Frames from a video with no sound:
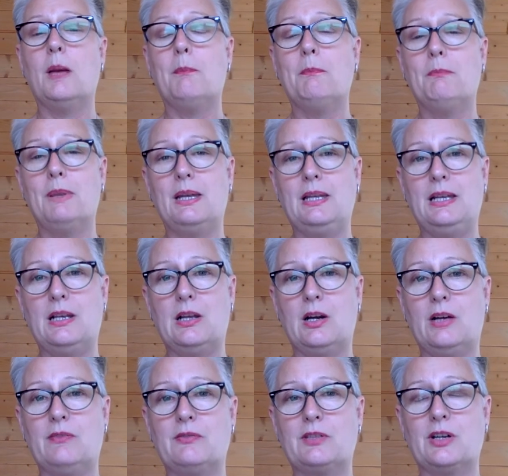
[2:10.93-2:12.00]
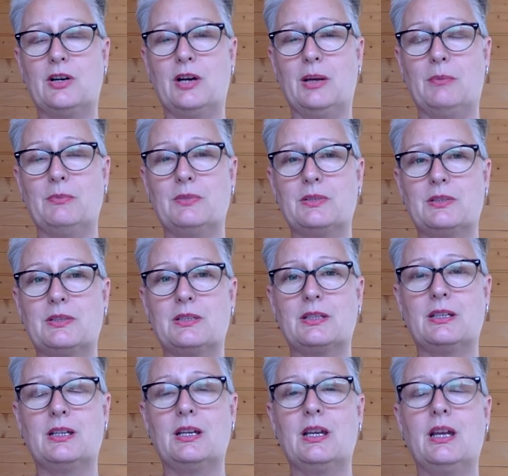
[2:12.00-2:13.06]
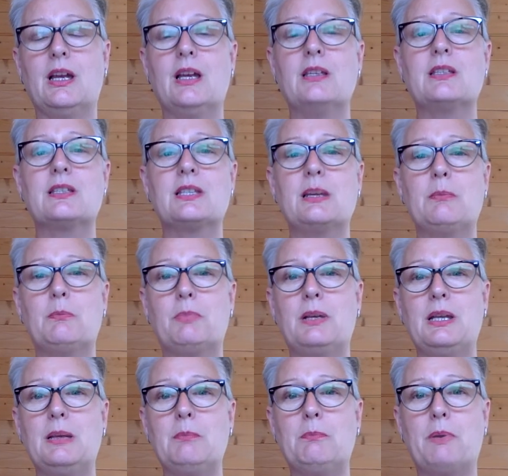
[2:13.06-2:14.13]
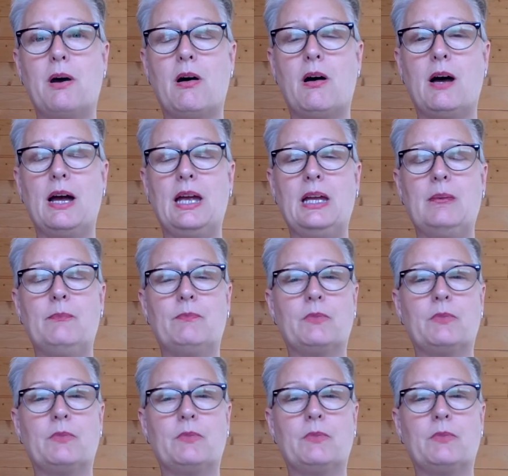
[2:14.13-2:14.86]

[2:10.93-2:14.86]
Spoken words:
many lifetimes simply by